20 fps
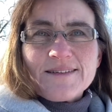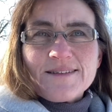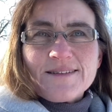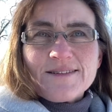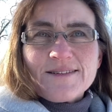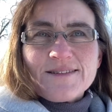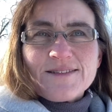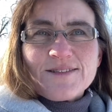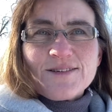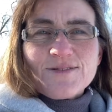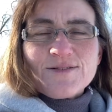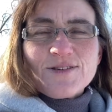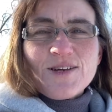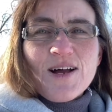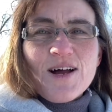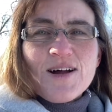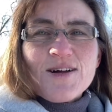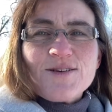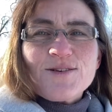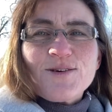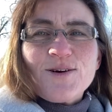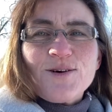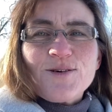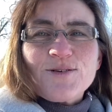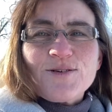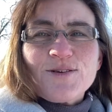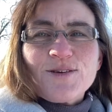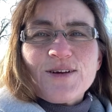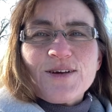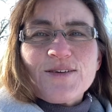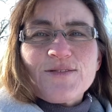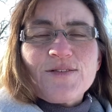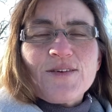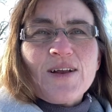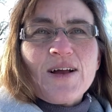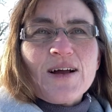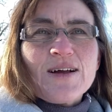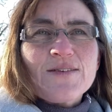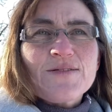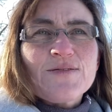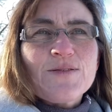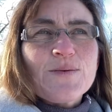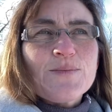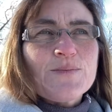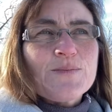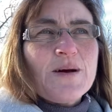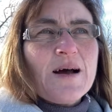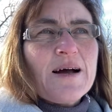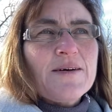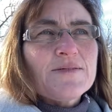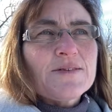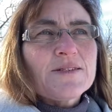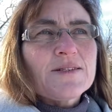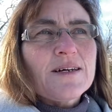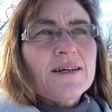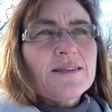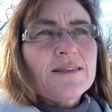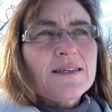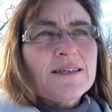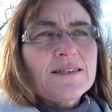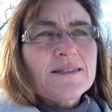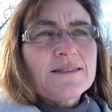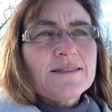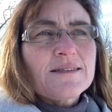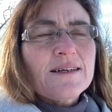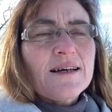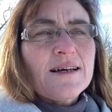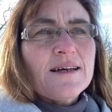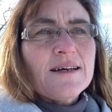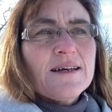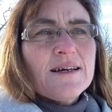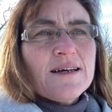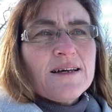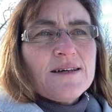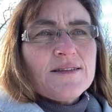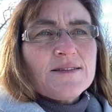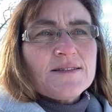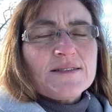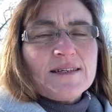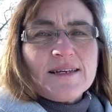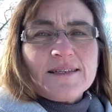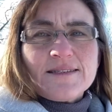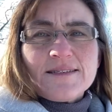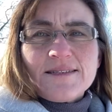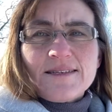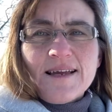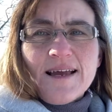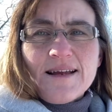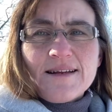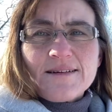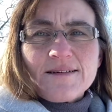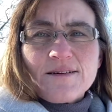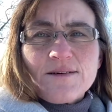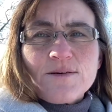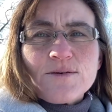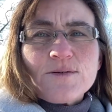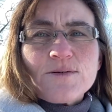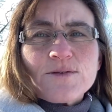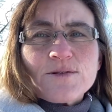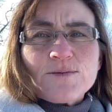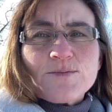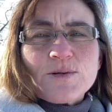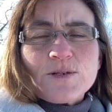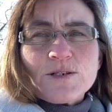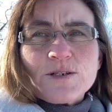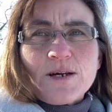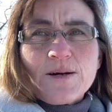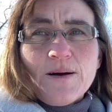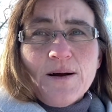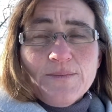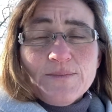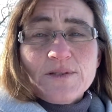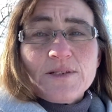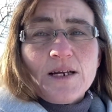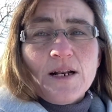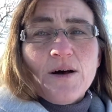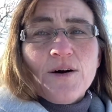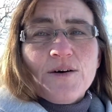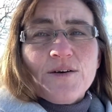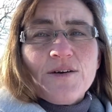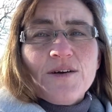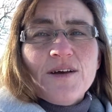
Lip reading: sort of turned on, if you like, from having done this Centre 10 course, which I'm still on,